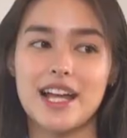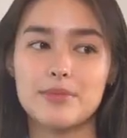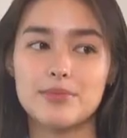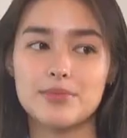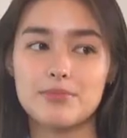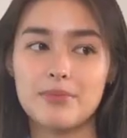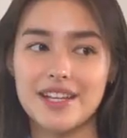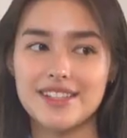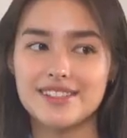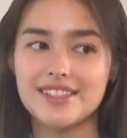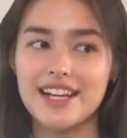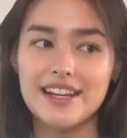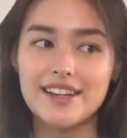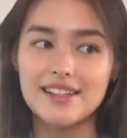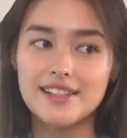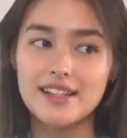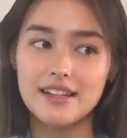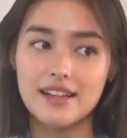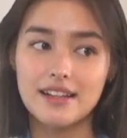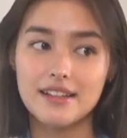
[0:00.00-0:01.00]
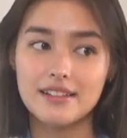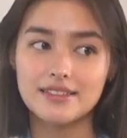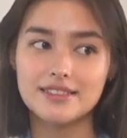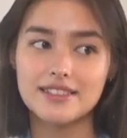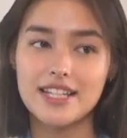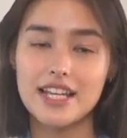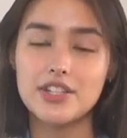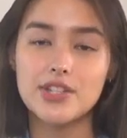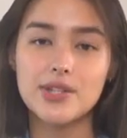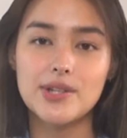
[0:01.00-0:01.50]
I'm excited to
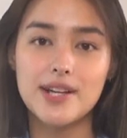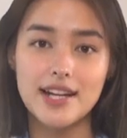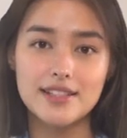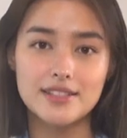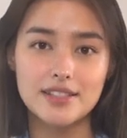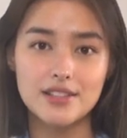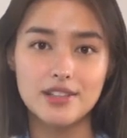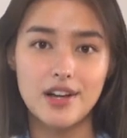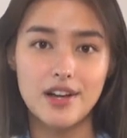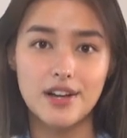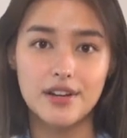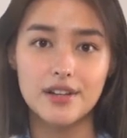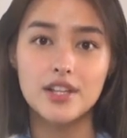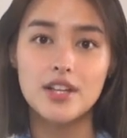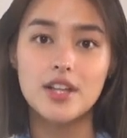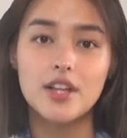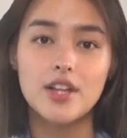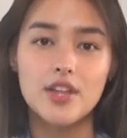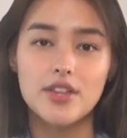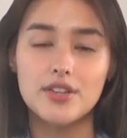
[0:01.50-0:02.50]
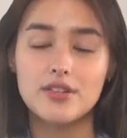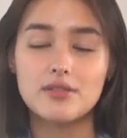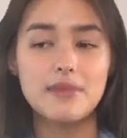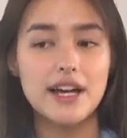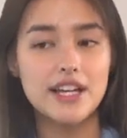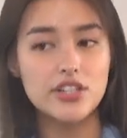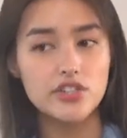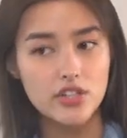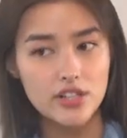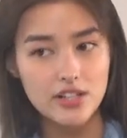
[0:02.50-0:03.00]
take you guys along through
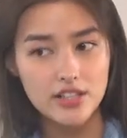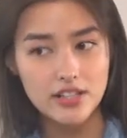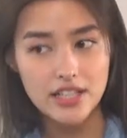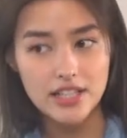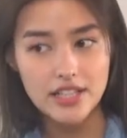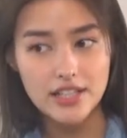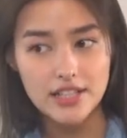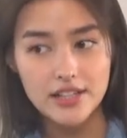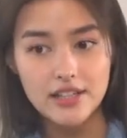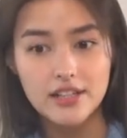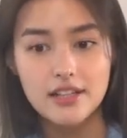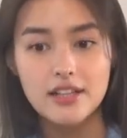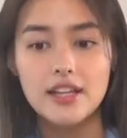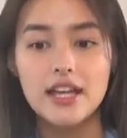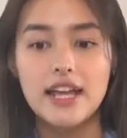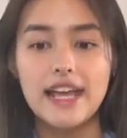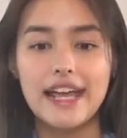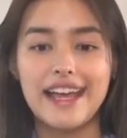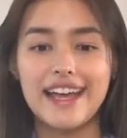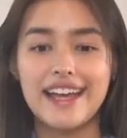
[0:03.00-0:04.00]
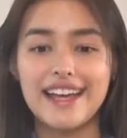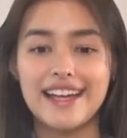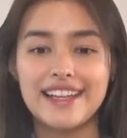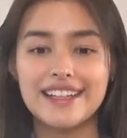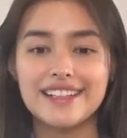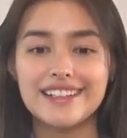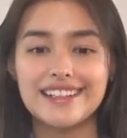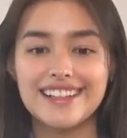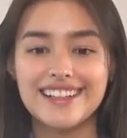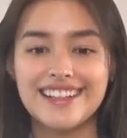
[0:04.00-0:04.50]
my journey.
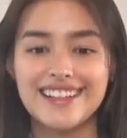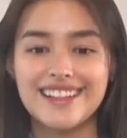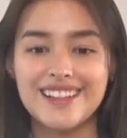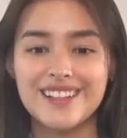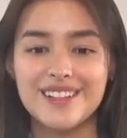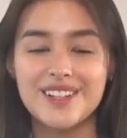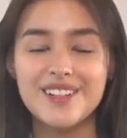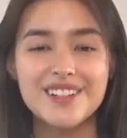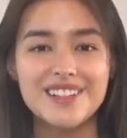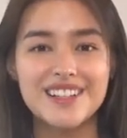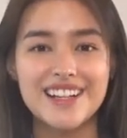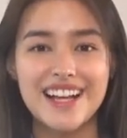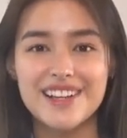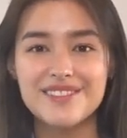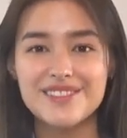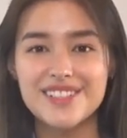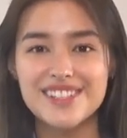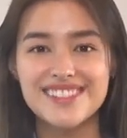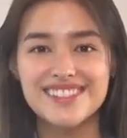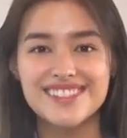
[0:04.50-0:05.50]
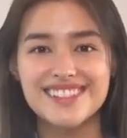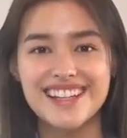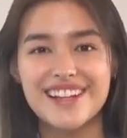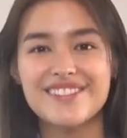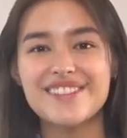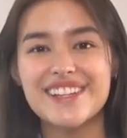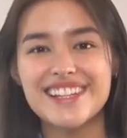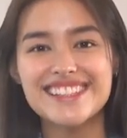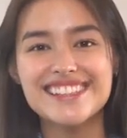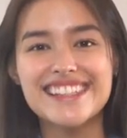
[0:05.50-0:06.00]
And yeah, I'm
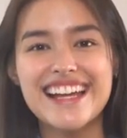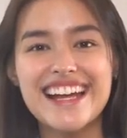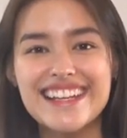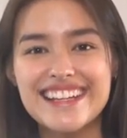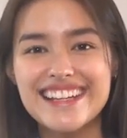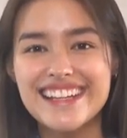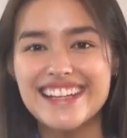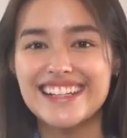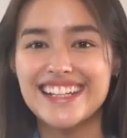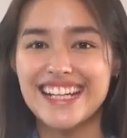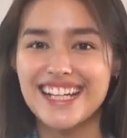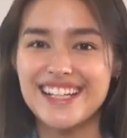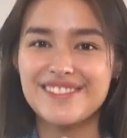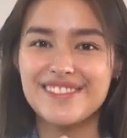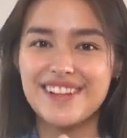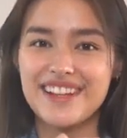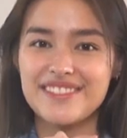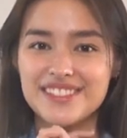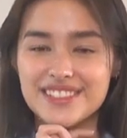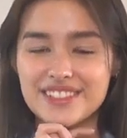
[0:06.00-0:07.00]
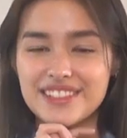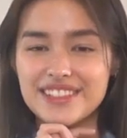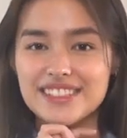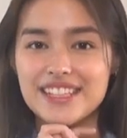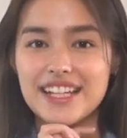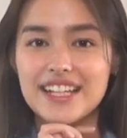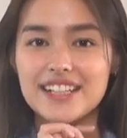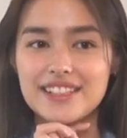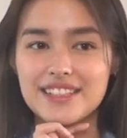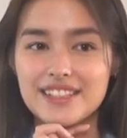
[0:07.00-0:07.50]
excited. I'm so
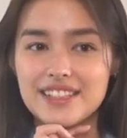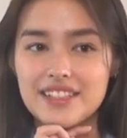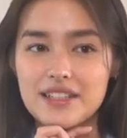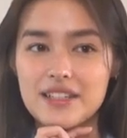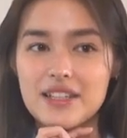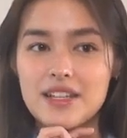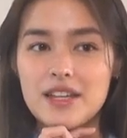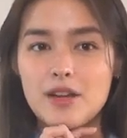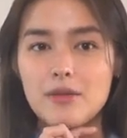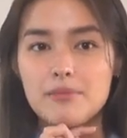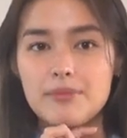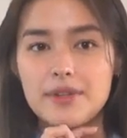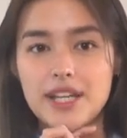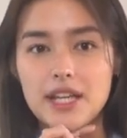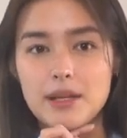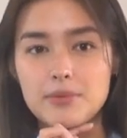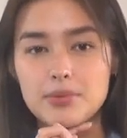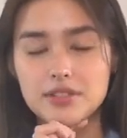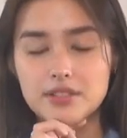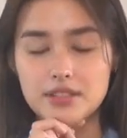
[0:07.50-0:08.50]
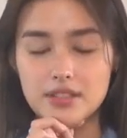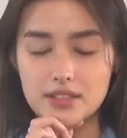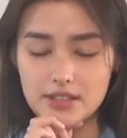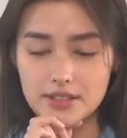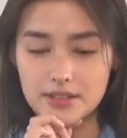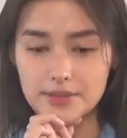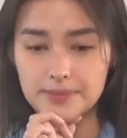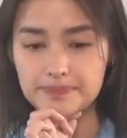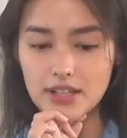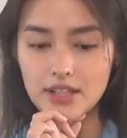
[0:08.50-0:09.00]
excited to be able
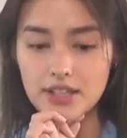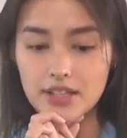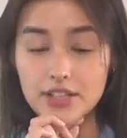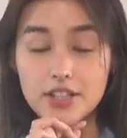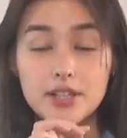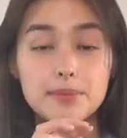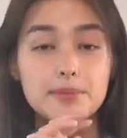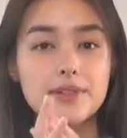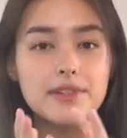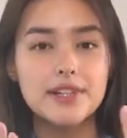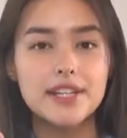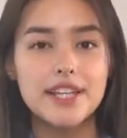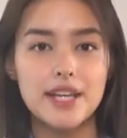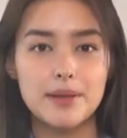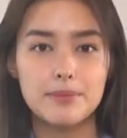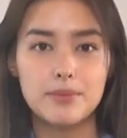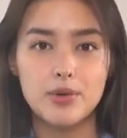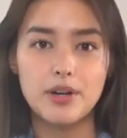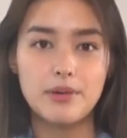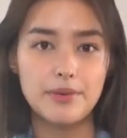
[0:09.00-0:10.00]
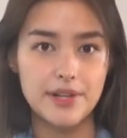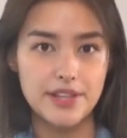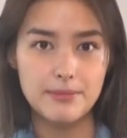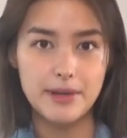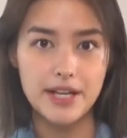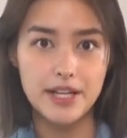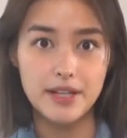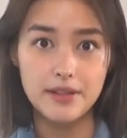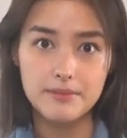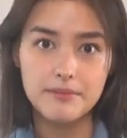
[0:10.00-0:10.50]
to communicate more with
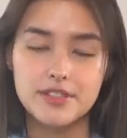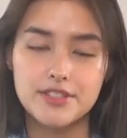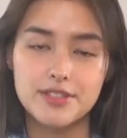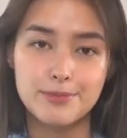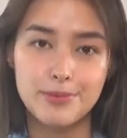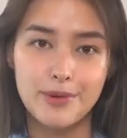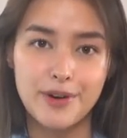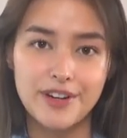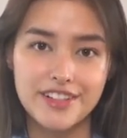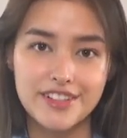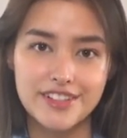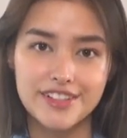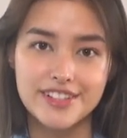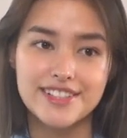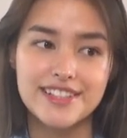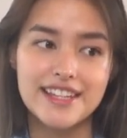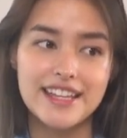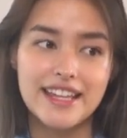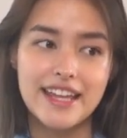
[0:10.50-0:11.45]
my supporters.